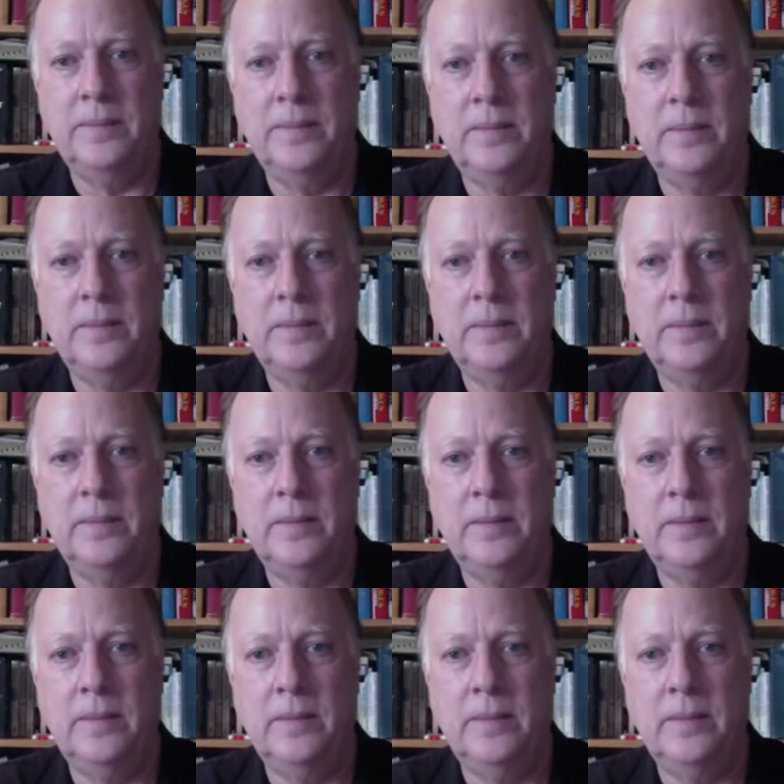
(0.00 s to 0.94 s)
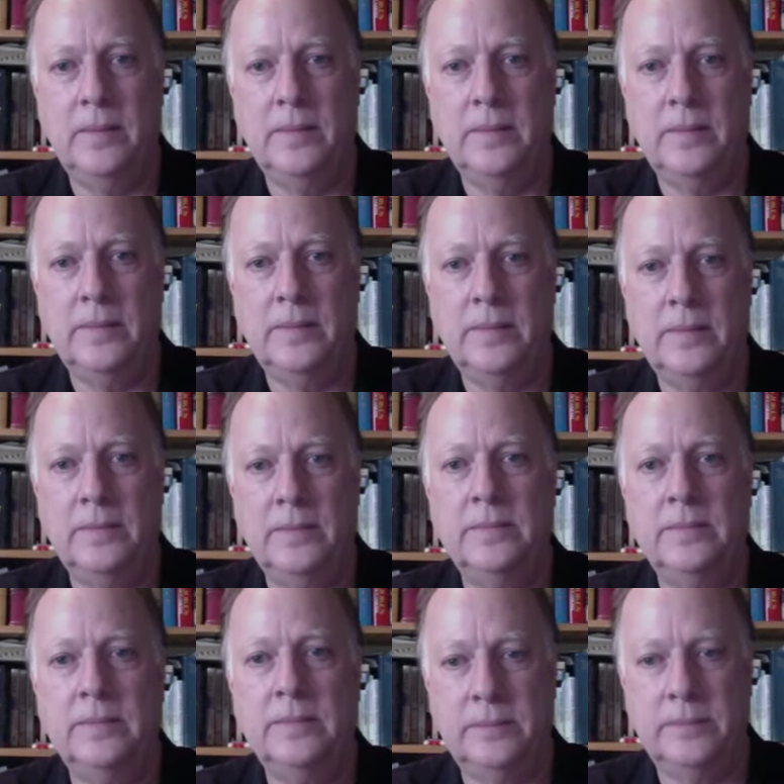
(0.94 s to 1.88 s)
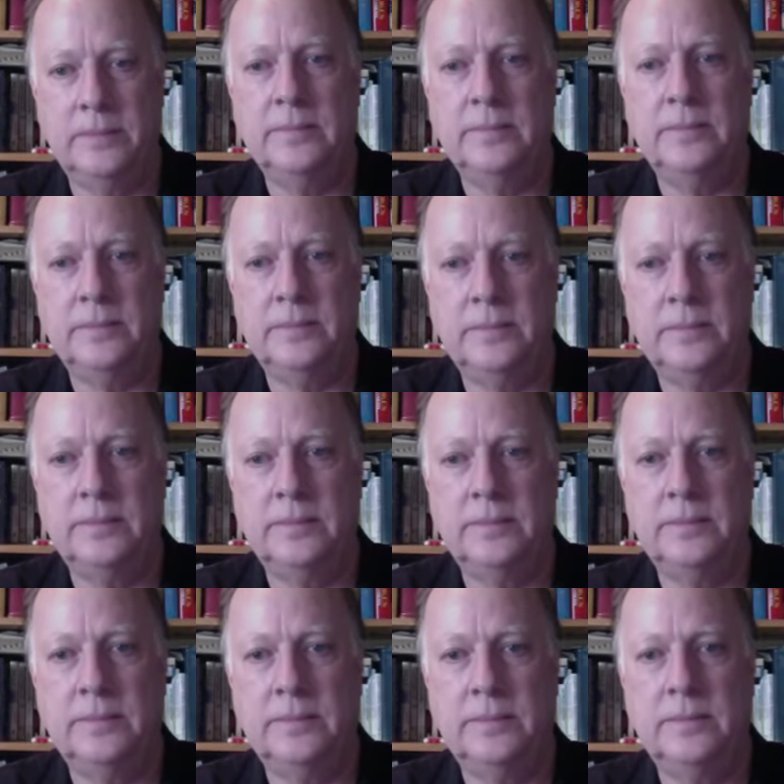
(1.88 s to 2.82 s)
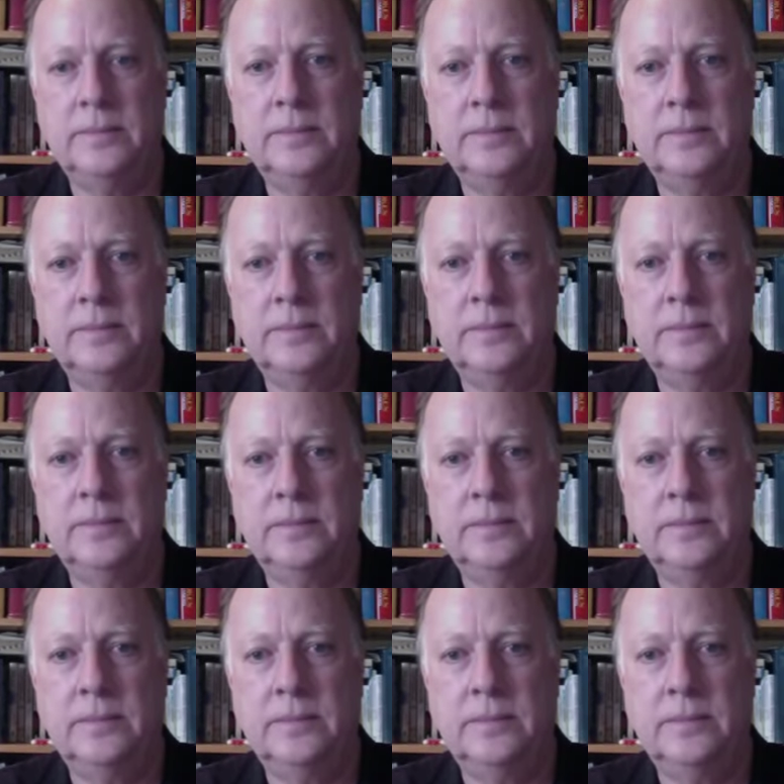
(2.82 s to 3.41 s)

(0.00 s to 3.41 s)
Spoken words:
This person isn't speaking.